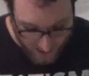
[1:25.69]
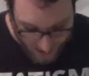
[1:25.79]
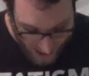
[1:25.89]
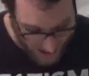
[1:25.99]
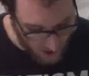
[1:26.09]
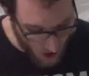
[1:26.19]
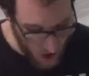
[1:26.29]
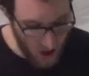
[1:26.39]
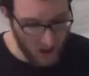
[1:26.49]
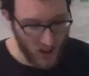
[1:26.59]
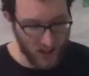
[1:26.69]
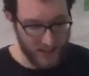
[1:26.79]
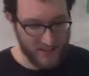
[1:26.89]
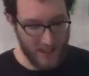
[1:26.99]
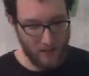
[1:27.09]
had all gone
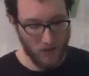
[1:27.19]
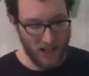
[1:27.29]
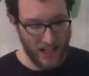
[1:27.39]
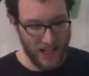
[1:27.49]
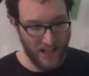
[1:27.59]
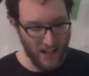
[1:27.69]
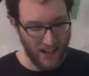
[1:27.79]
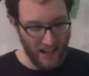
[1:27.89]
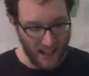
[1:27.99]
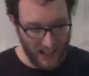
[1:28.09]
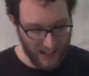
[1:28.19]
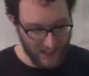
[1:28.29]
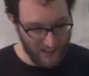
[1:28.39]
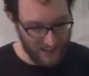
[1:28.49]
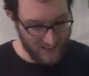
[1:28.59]
the same way...
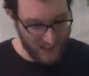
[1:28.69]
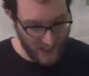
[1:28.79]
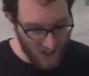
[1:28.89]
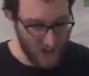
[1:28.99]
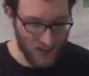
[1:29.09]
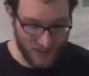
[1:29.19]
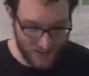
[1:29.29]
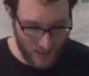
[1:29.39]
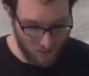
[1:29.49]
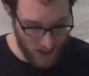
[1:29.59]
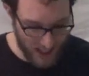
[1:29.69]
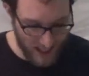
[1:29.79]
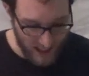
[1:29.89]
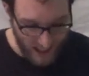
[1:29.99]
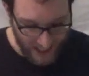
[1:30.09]
had all gone the same
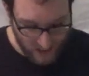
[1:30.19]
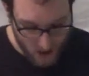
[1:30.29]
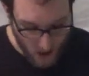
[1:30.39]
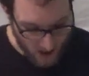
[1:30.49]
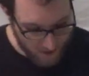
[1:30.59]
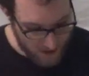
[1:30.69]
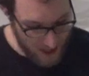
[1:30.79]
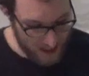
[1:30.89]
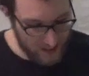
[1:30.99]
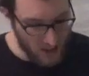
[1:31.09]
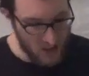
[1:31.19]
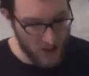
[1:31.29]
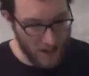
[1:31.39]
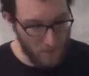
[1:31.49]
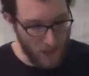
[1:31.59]
way, and talk of sex,
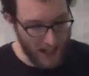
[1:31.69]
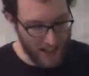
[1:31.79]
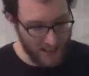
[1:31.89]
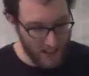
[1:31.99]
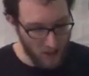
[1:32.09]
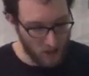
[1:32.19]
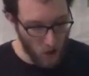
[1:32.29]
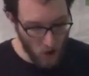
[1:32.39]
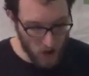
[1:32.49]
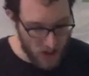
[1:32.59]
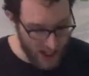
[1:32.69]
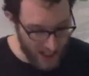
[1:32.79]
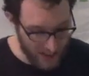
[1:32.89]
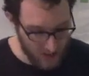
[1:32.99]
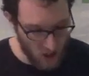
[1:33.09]
champagne, gold
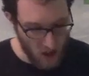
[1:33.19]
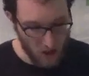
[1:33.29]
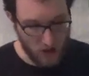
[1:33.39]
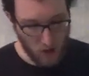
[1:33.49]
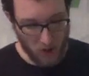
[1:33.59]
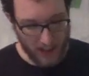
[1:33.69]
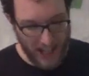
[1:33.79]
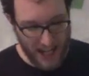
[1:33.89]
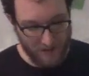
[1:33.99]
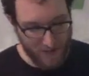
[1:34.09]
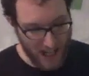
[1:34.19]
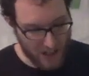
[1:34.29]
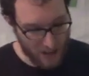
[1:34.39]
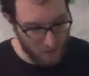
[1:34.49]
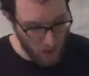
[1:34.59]
chains, assorted high
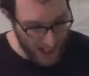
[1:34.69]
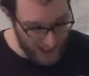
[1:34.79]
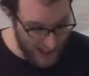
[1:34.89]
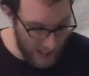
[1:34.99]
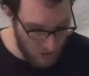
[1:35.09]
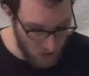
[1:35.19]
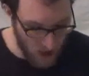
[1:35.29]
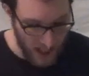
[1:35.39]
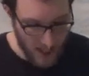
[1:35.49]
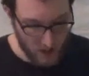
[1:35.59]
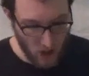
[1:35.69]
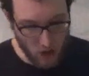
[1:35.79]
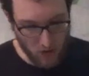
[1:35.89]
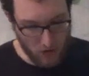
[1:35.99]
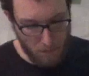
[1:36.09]
fashion brand names, and
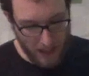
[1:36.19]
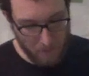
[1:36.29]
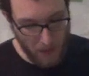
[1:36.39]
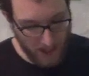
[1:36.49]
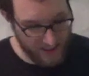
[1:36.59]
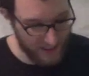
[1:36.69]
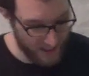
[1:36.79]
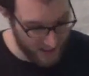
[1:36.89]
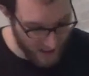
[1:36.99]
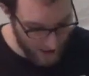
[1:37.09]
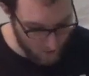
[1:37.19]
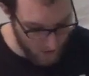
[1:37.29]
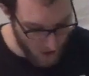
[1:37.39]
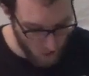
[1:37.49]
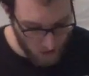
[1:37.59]
girls with big butts in the
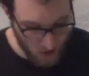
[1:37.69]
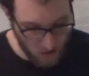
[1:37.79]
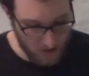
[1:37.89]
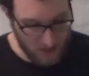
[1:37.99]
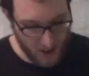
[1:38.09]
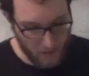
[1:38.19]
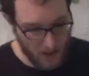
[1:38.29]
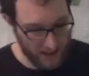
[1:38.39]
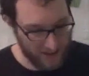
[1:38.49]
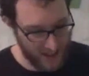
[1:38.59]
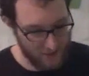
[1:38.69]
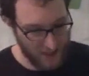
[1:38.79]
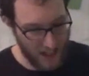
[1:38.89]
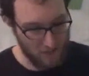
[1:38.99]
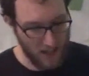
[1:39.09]
club were the only subjects that ever
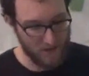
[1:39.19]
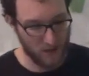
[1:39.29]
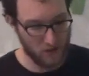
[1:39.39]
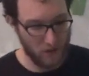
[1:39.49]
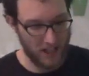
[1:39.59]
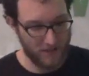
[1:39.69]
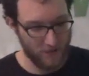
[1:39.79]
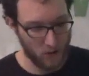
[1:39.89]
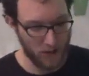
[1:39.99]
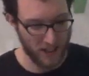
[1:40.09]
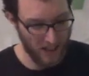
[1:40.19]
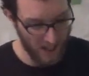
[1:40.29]
got referenced, page four.